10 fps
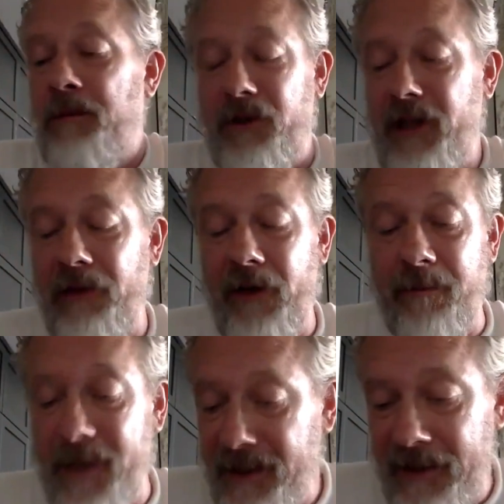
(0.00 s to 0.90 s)
put down their
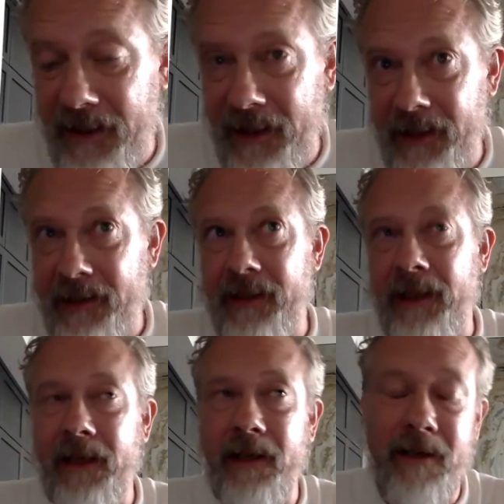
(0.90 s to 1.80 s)
business,
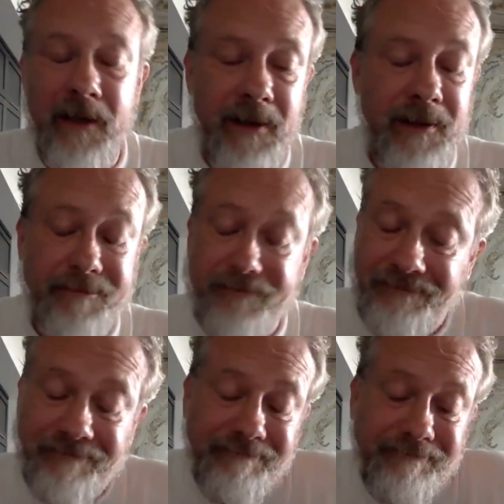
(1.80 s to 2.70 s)
and
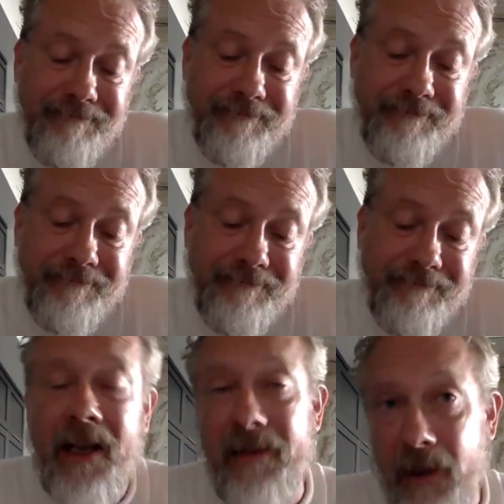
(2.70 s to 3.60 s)

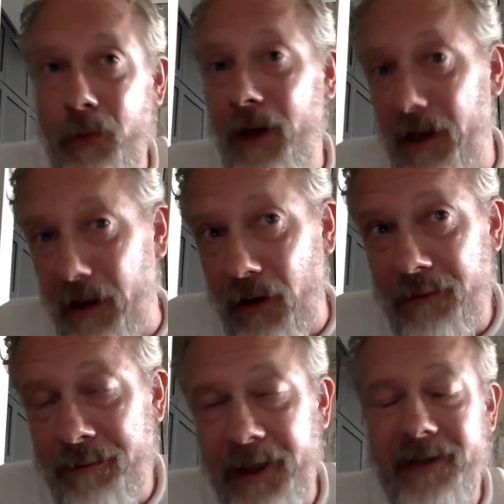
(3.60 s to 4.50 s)
they will
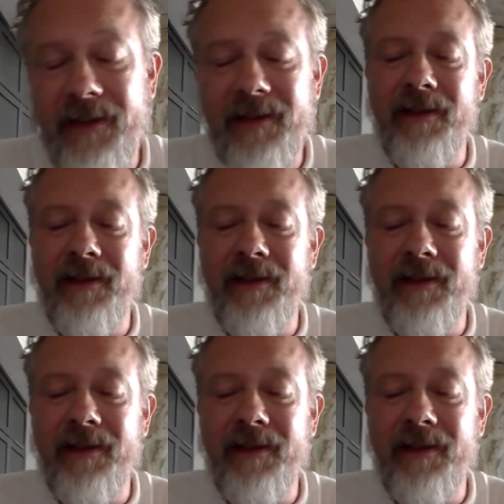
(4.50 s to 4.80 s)
know. But